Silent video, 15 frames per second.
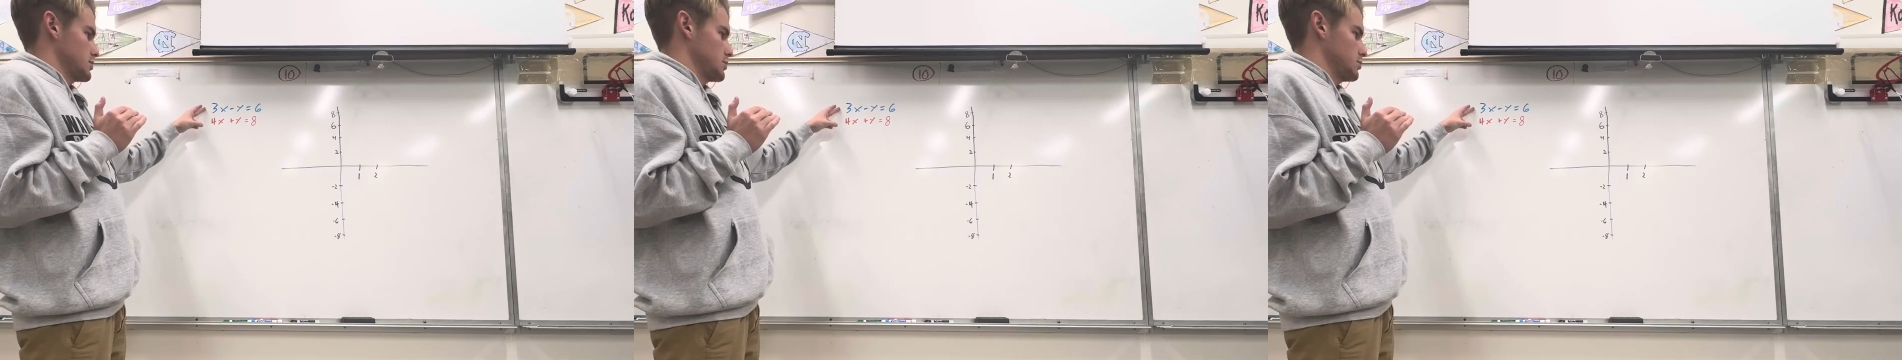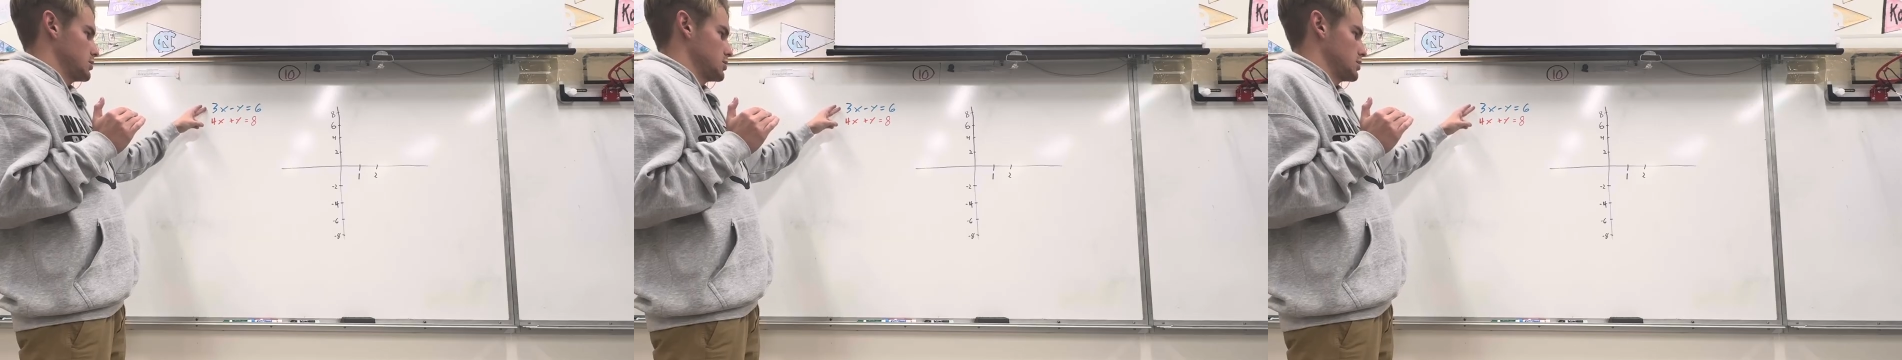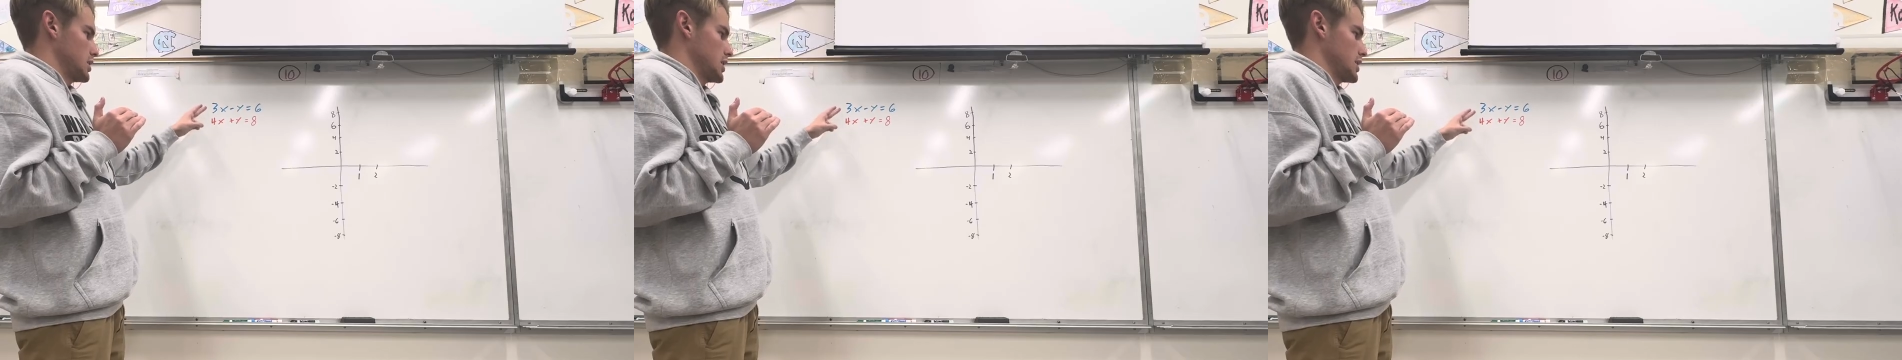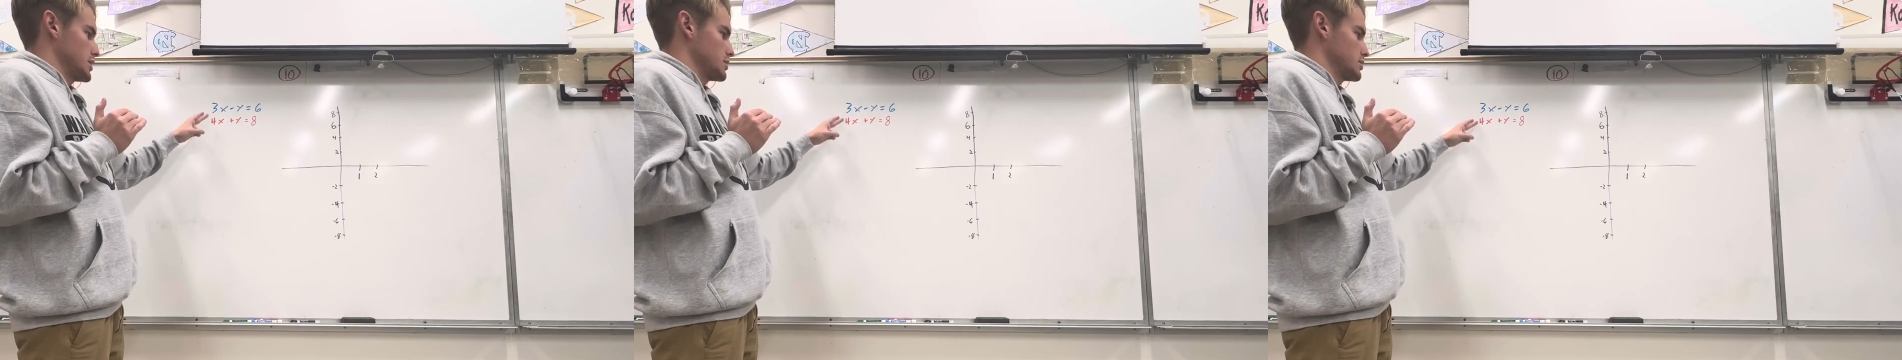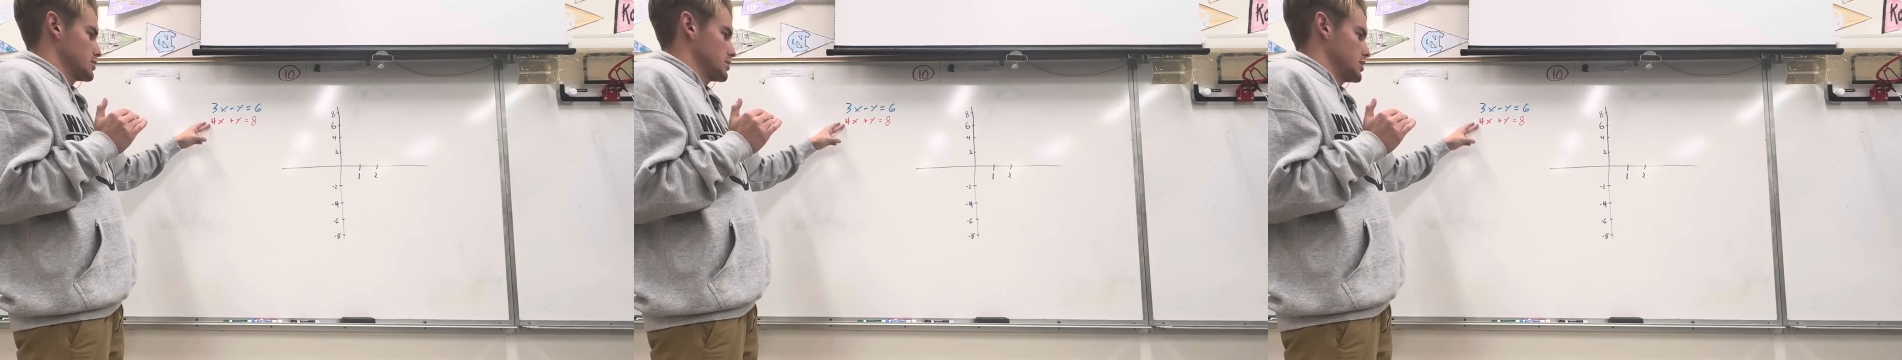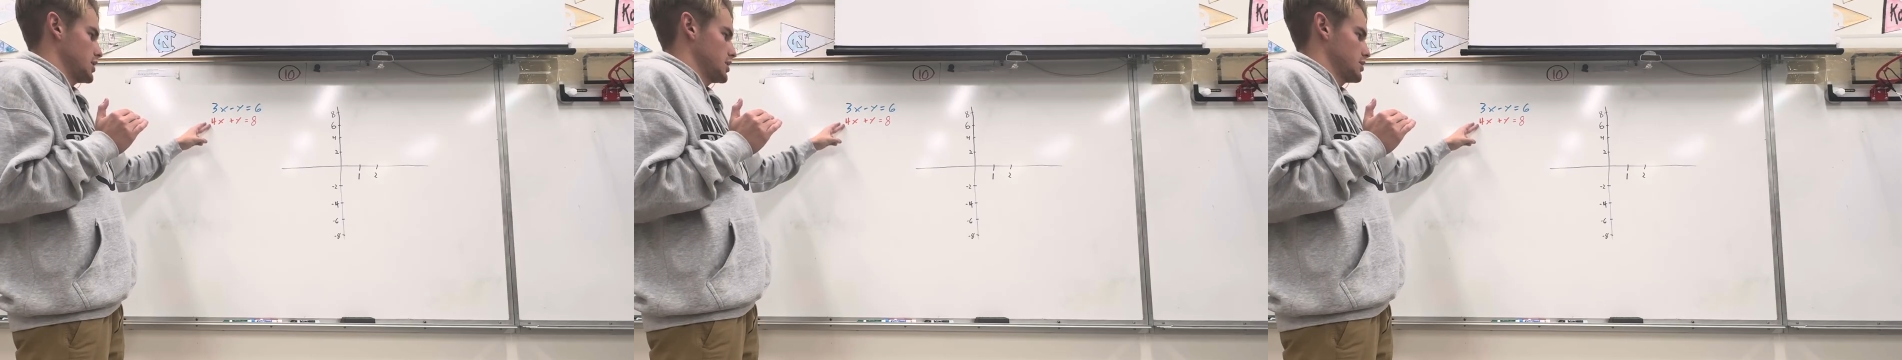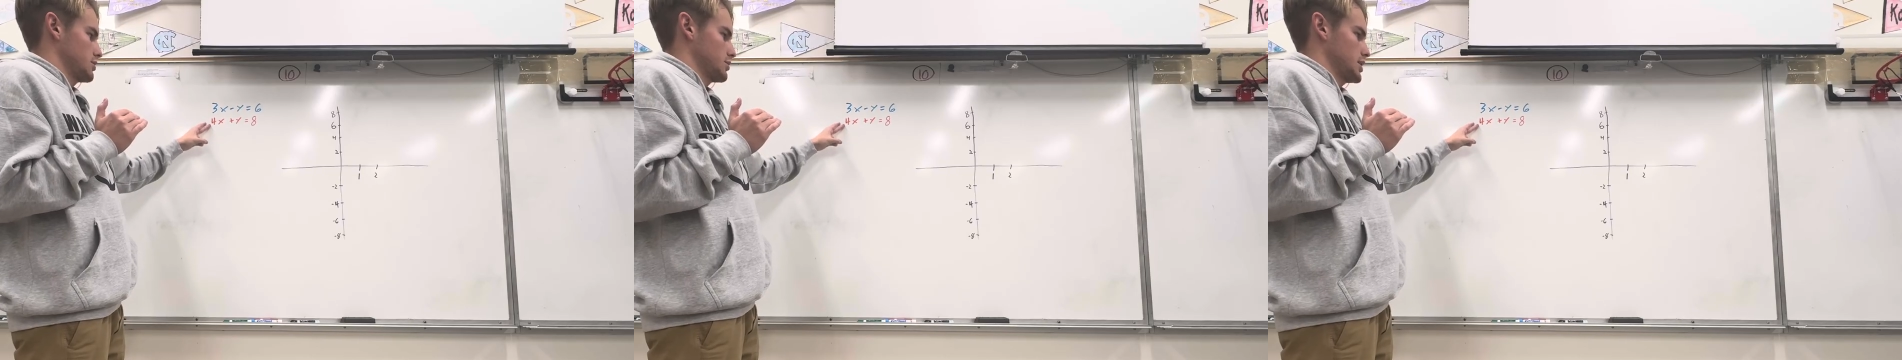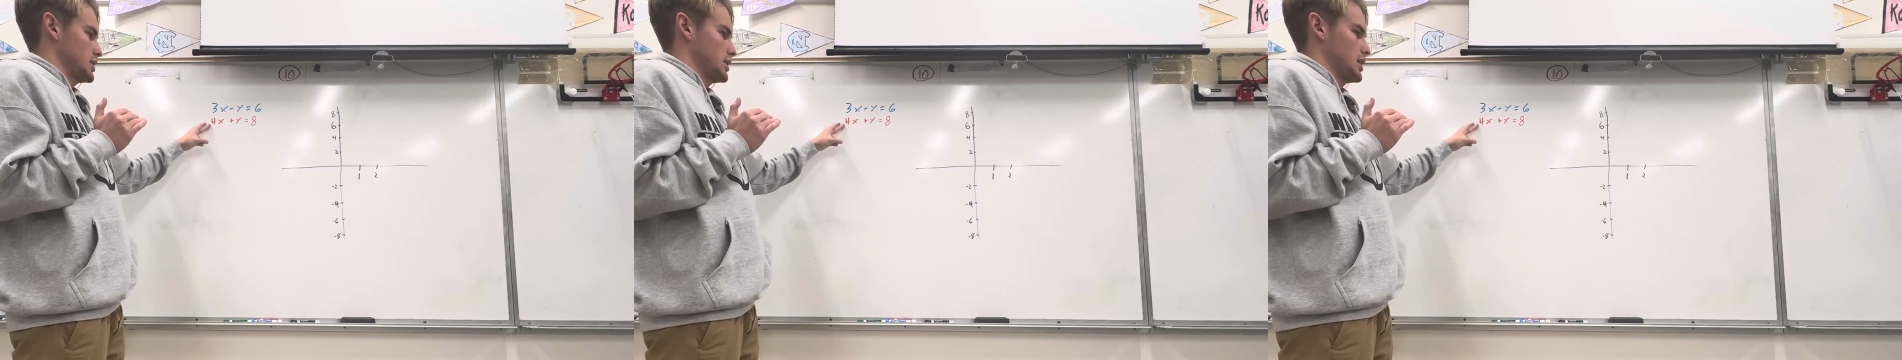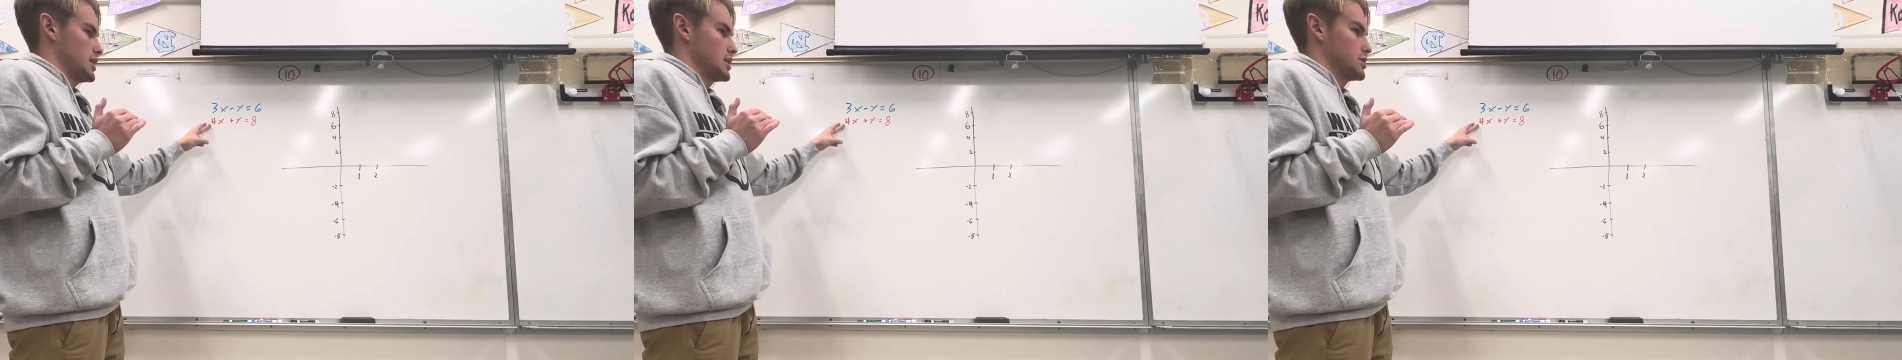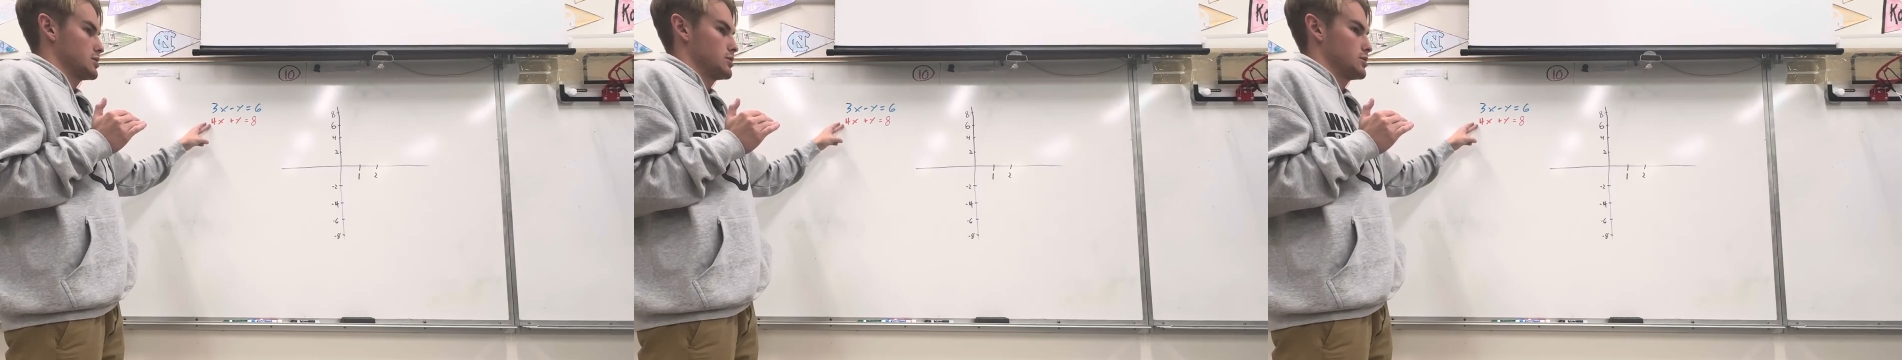the blue line and the red line,